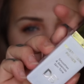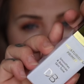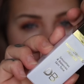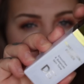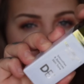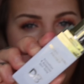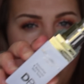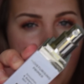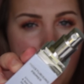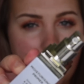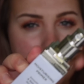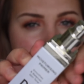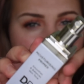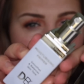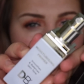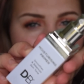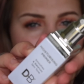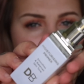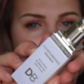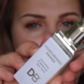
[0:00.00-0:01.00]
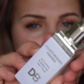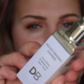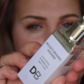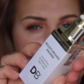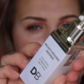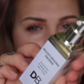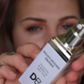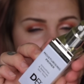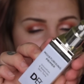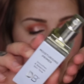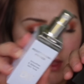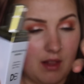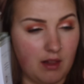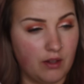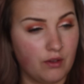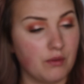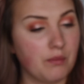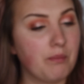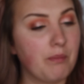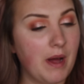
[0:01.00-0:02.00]
in a white bottle with a
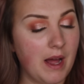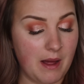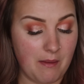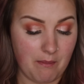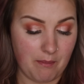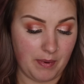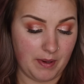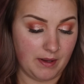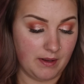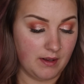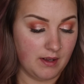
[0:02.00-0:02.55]
little pump.